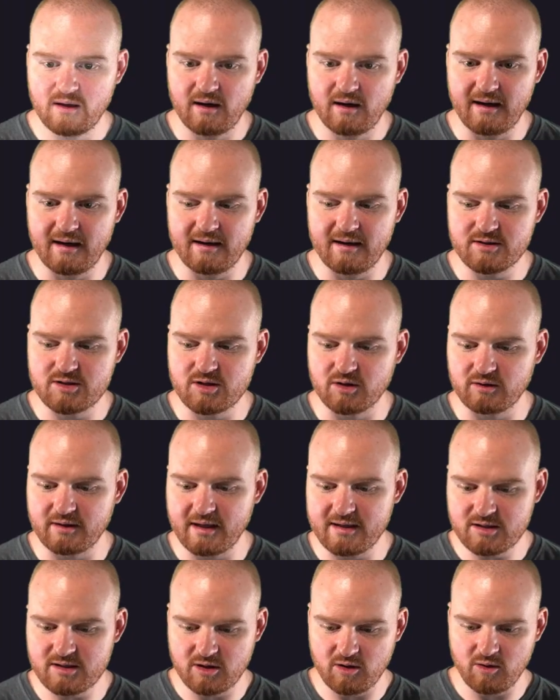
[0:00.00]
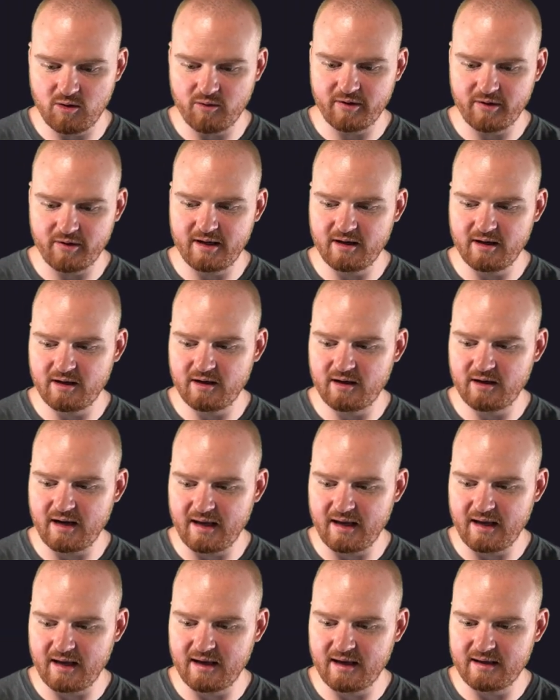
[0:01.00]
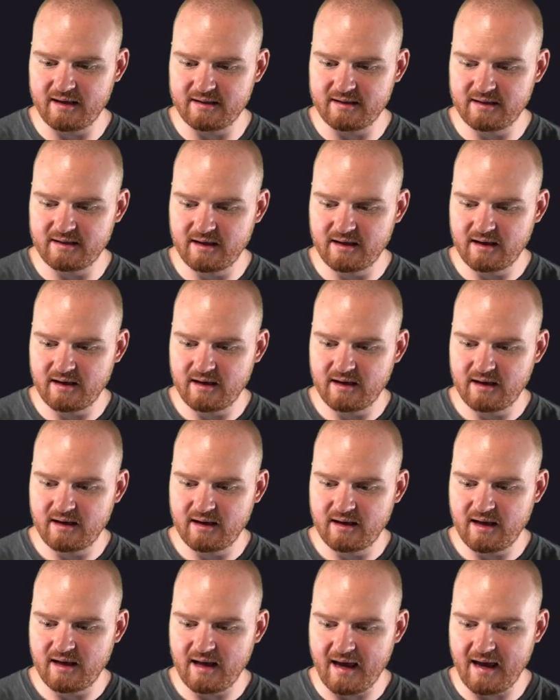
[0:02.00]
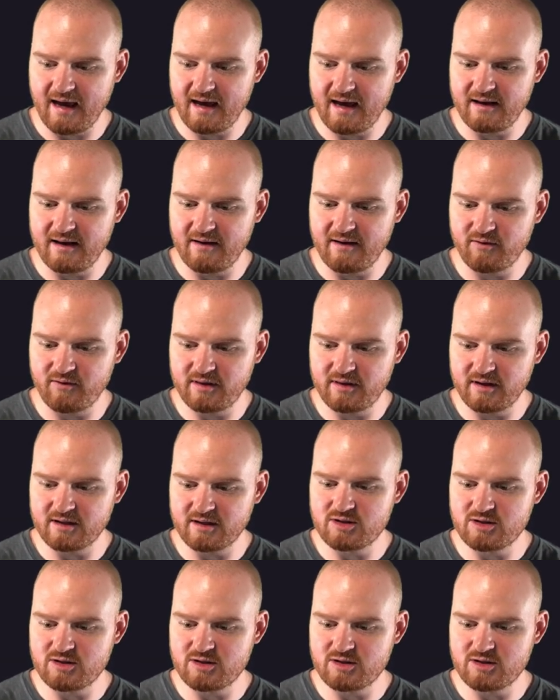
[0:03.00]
Uh, so let's go over here and add everything